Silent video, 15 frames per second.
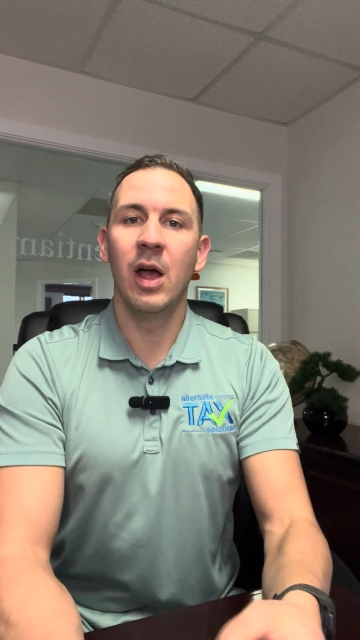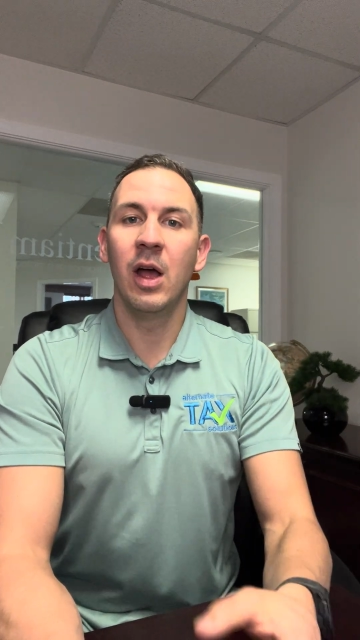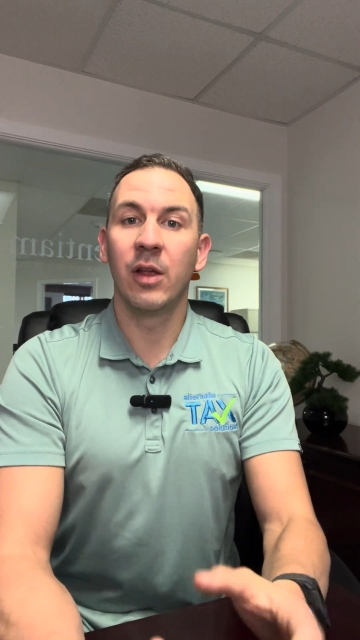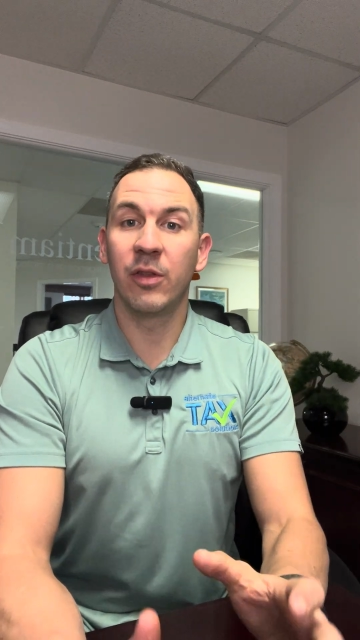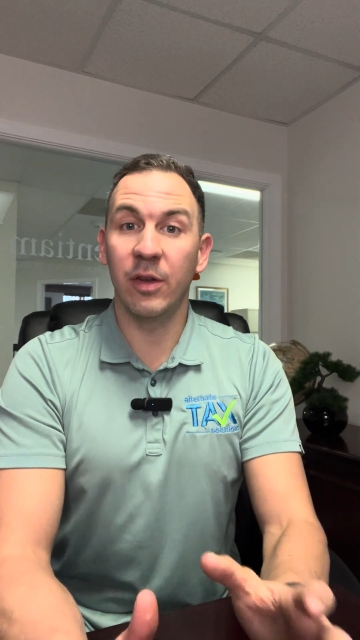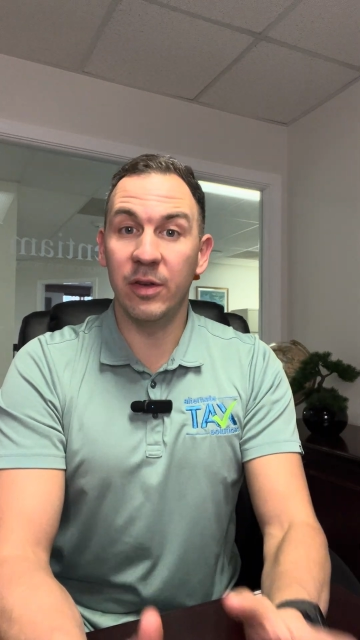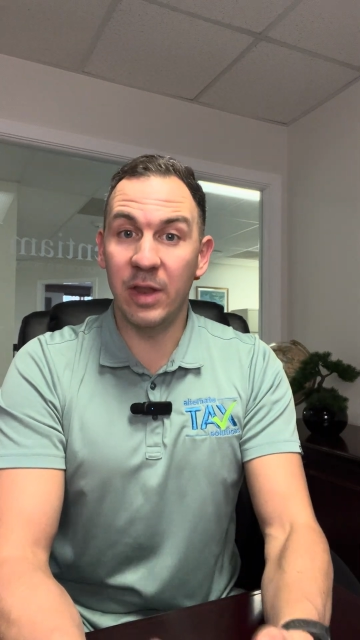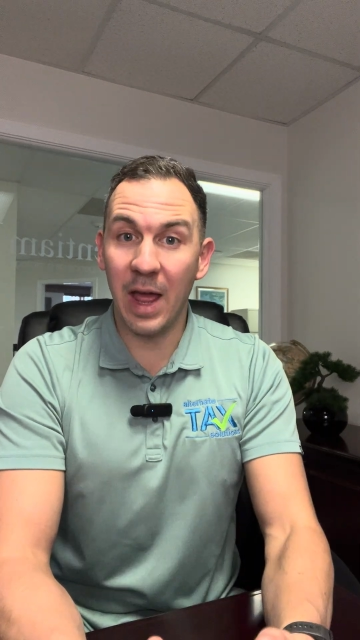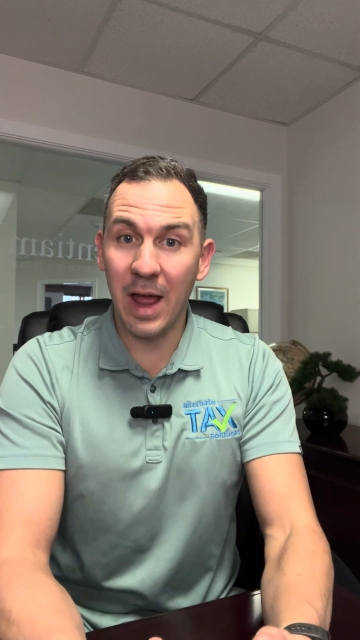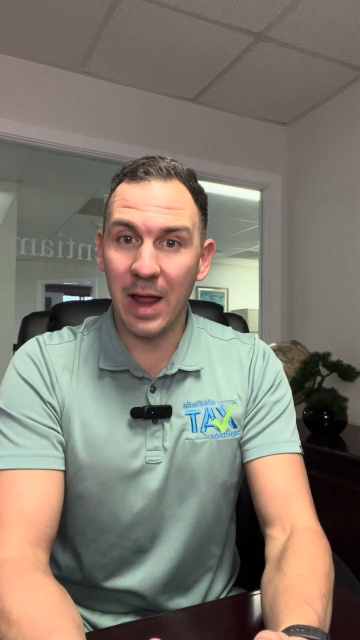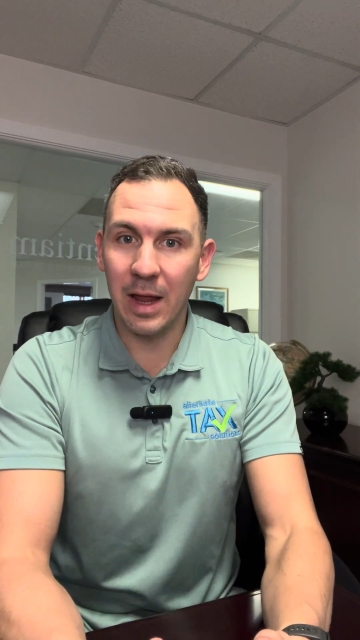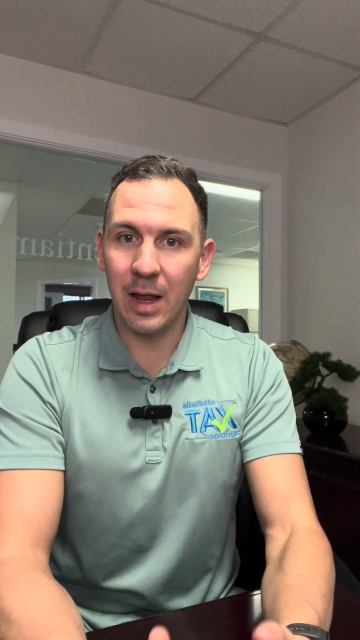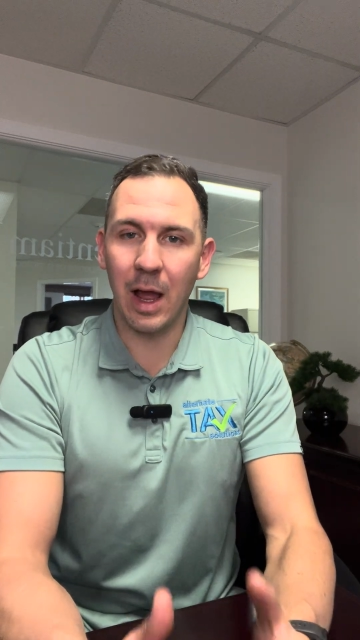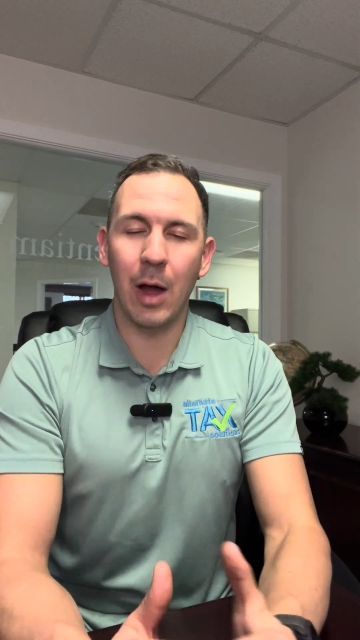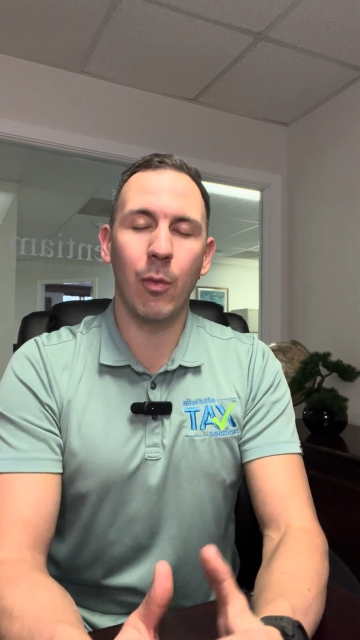
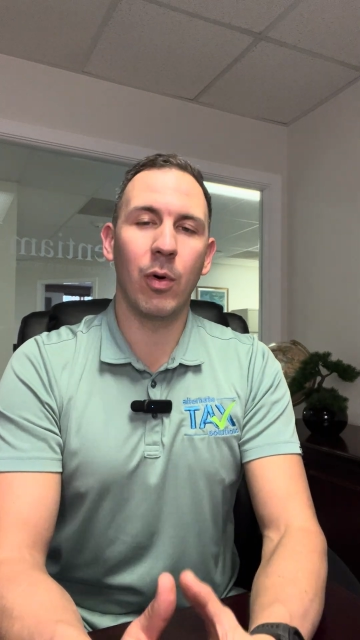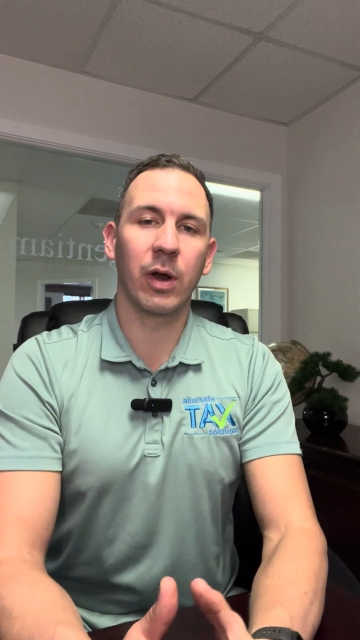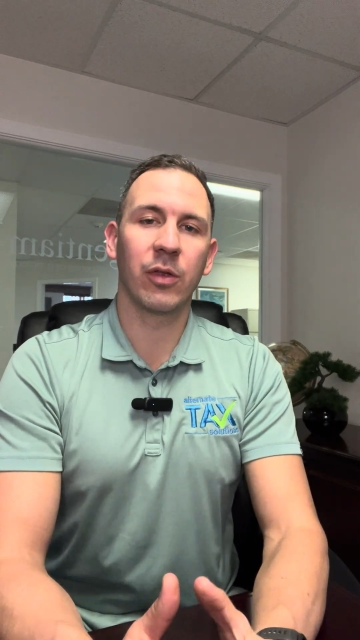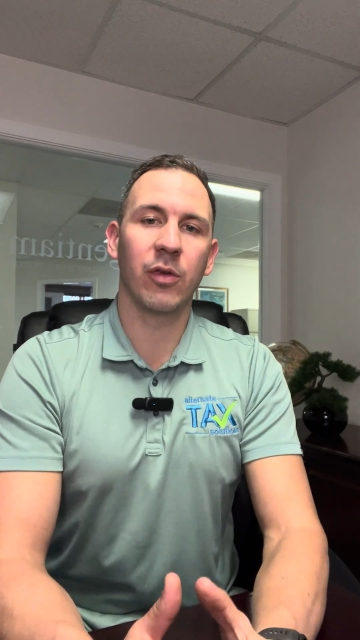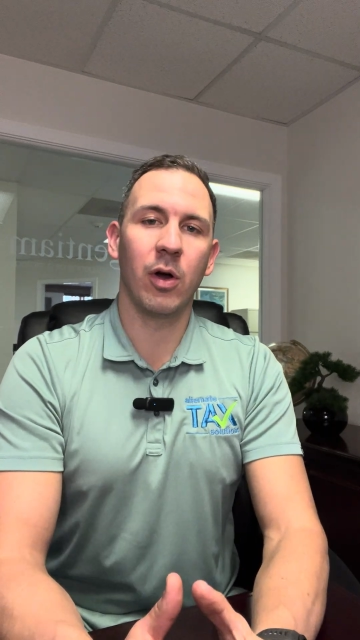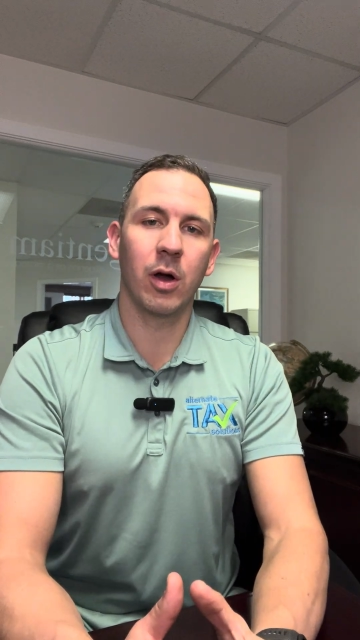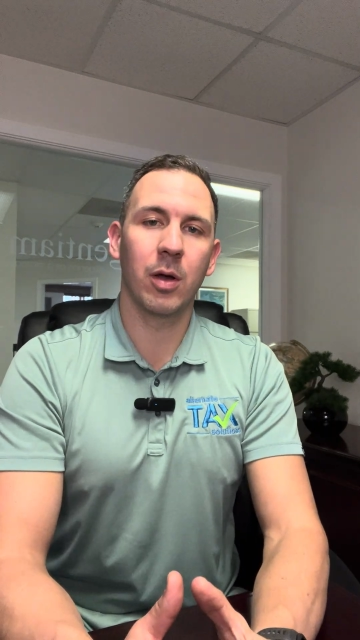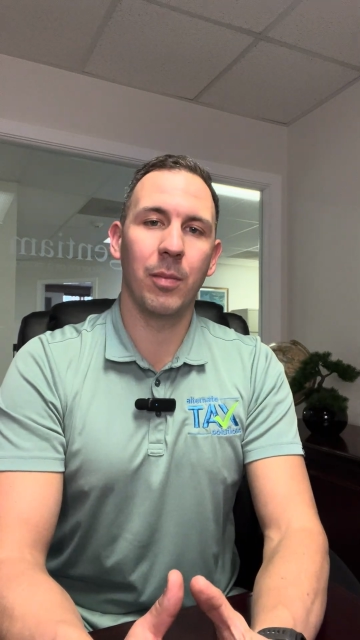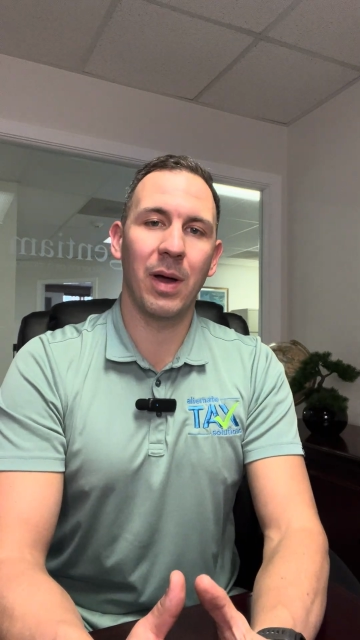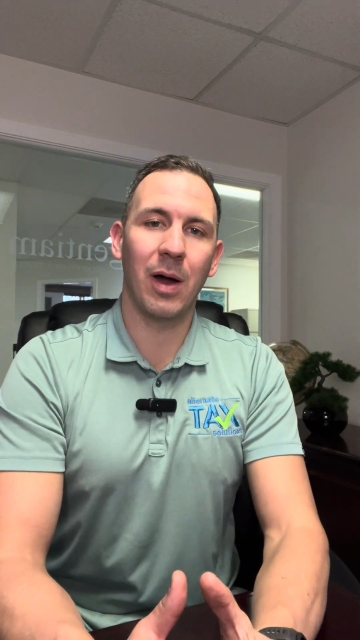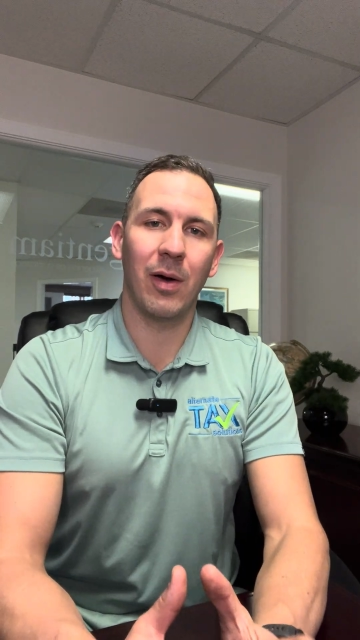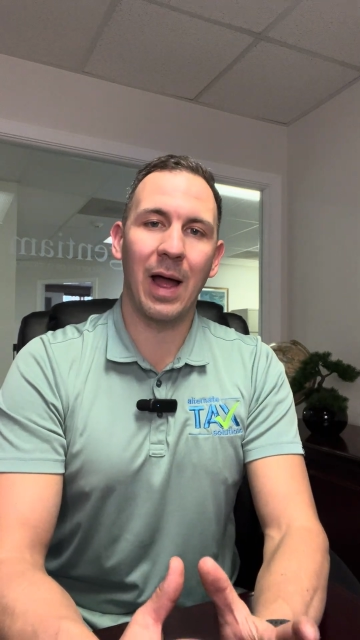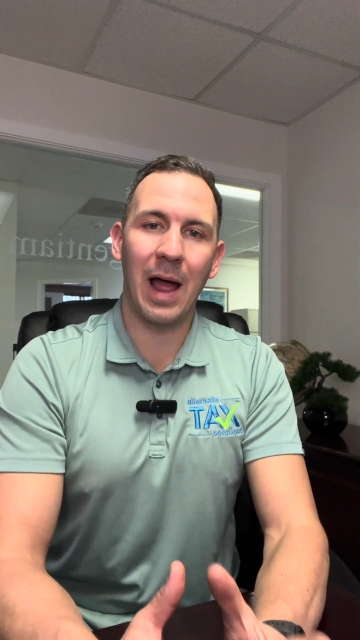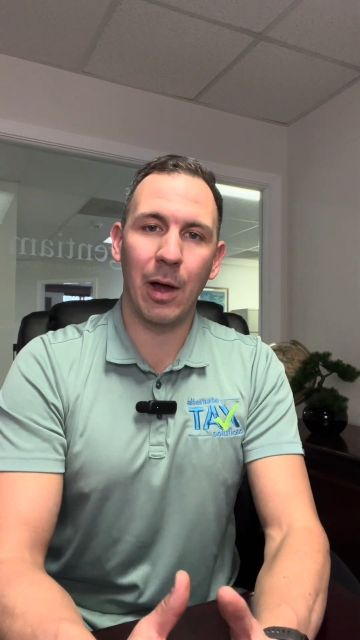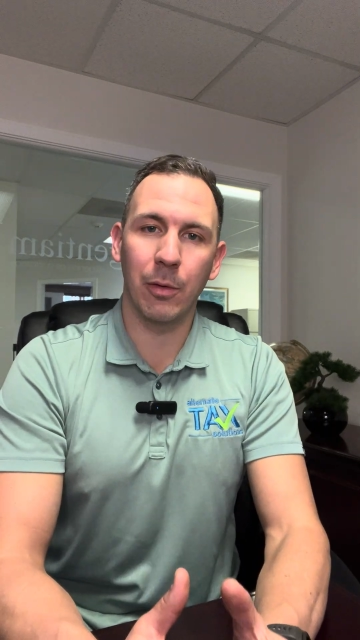Today, I want to talk about
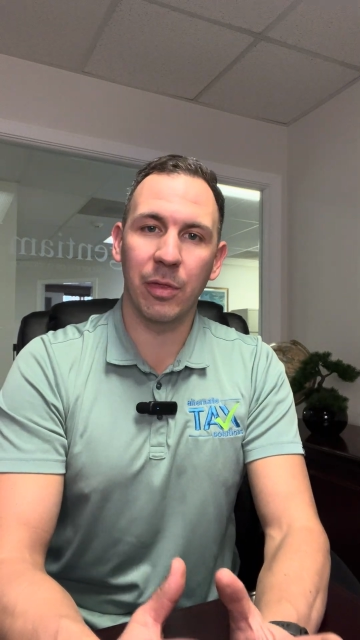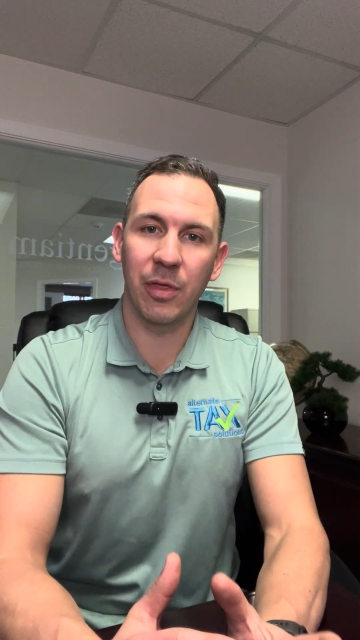how